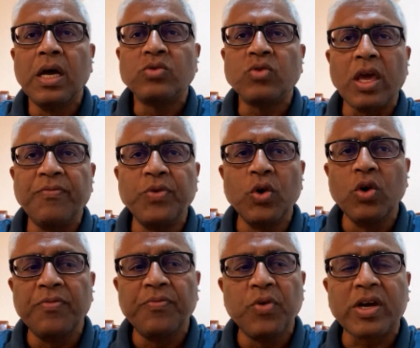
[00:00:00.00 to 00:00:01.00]
So if
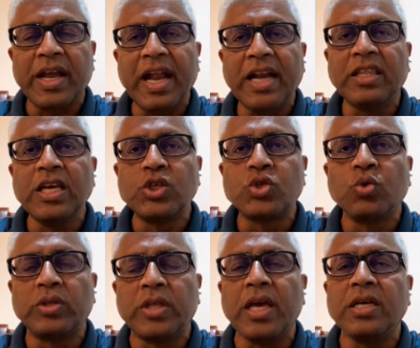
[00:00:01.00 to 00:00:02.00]
you connect these
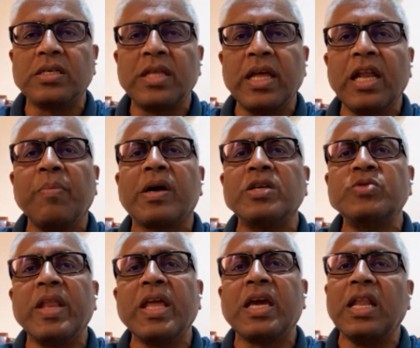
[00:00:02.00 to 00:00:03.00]
two things, then it becomes
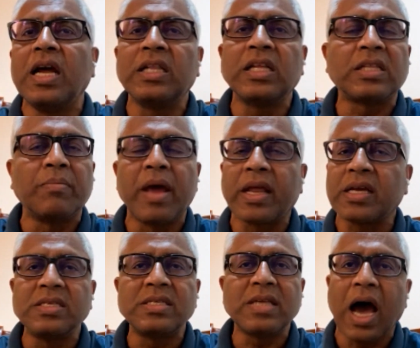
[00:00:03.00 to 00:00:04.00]
very clear that the
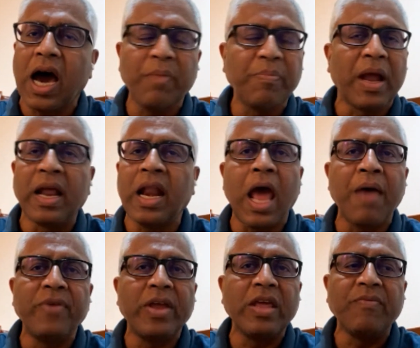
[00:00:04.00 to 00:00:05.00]
Americans are behind. And
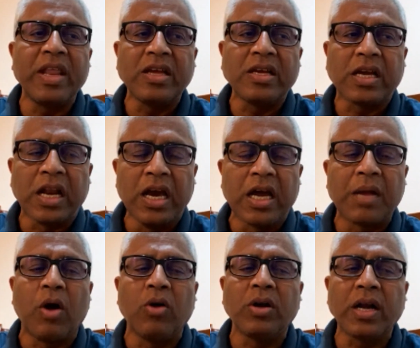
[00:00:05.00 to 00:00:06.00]
I'm very, very clear
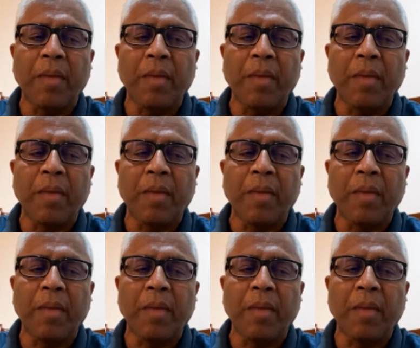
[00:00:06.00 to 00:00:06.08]
about it.